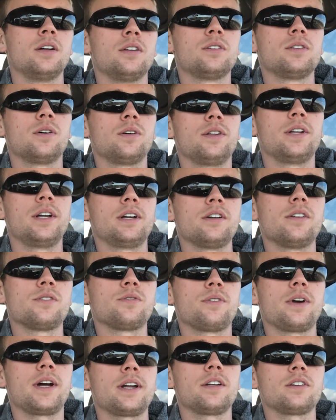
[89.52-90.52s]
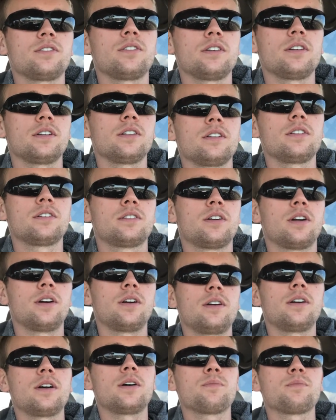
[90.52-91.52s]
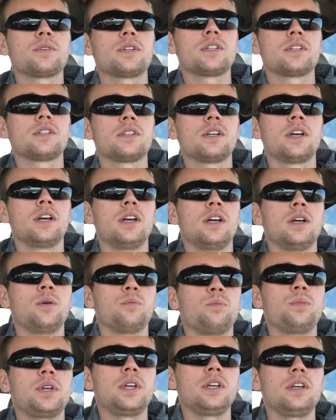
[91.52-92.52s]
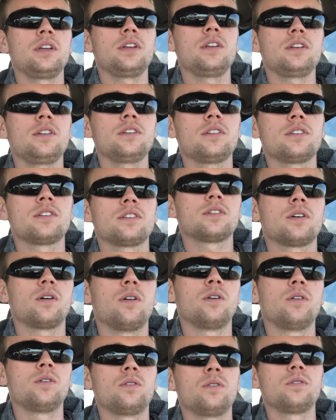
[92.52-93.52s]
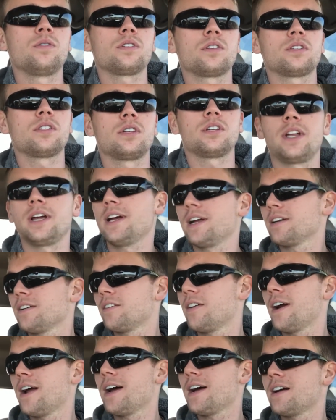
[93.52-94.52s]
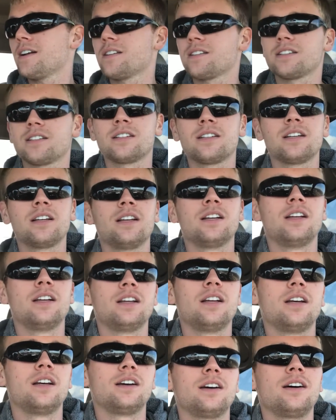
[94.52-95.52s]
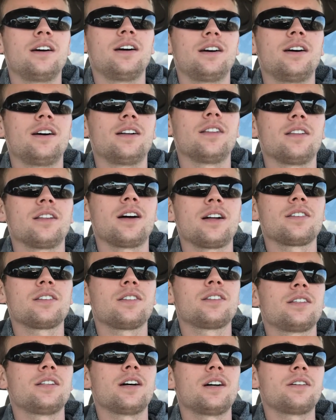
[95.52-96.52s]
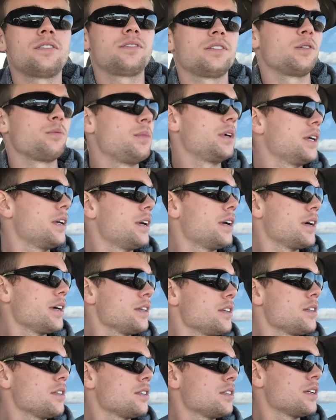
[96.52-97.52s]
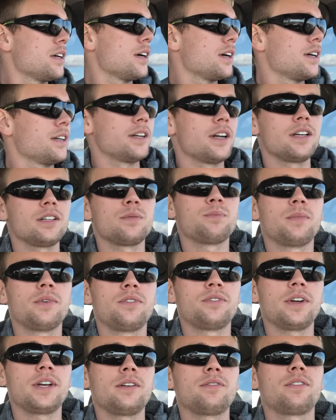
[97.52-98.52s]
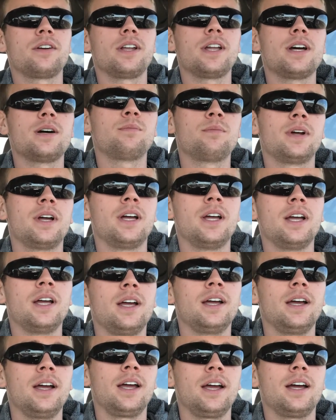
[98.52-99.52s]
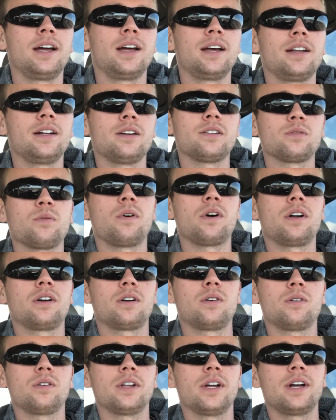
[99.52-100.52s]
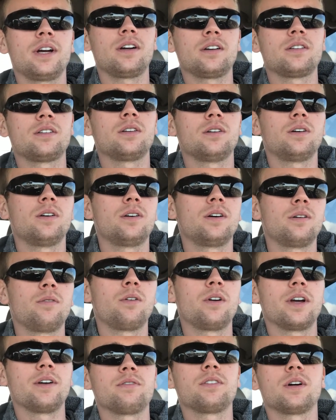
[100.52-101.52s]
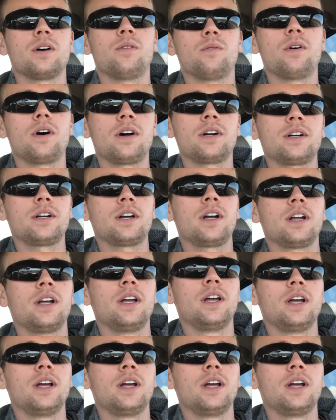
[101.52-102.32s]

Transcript: So there's radishes, turnips, peas, oats, Sudan grass, lots of stuff. It'll be a nice buffet for them, and there's a water hole there, so I won't have to haul water.